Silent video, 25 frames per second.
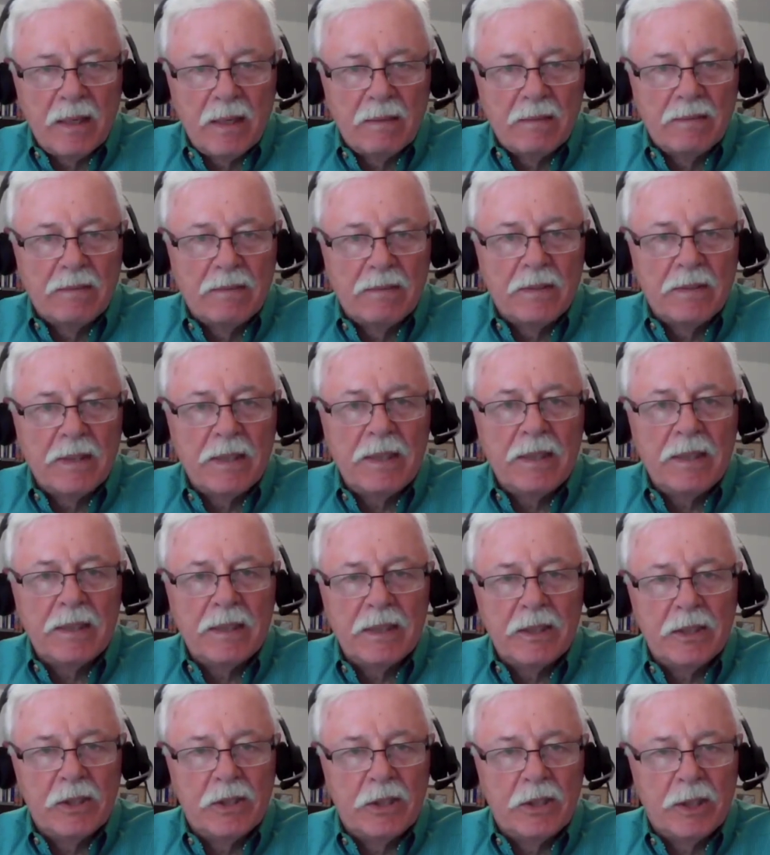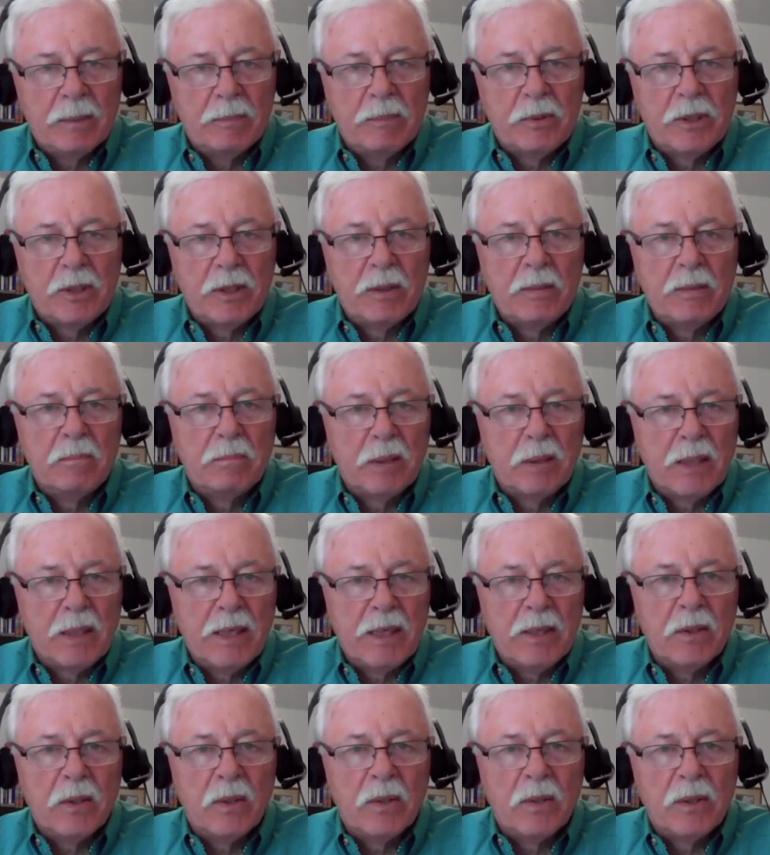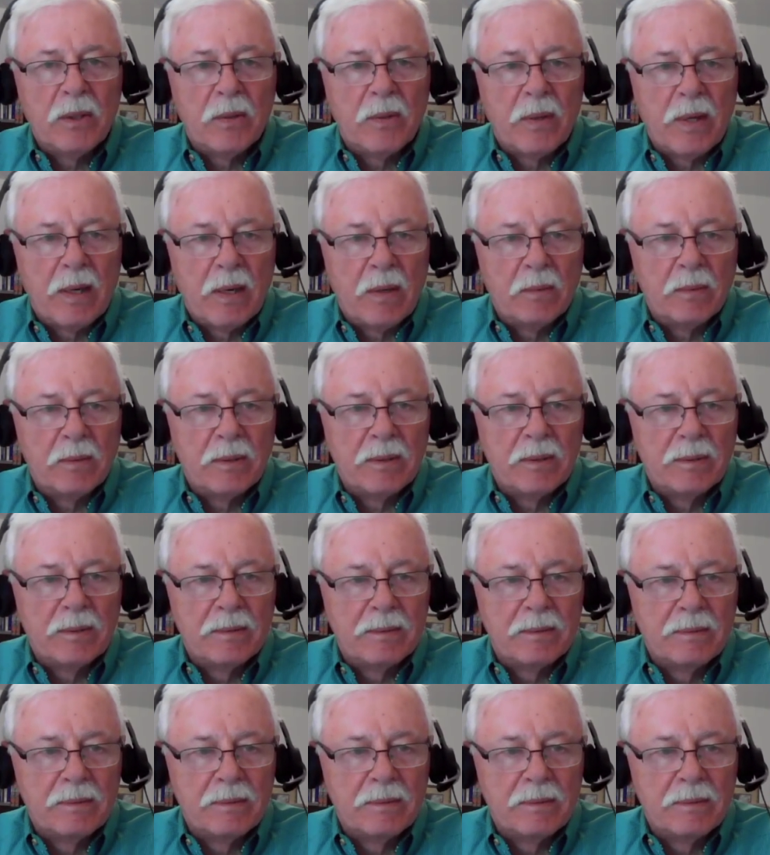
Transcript: every Egyptian plane on the ground.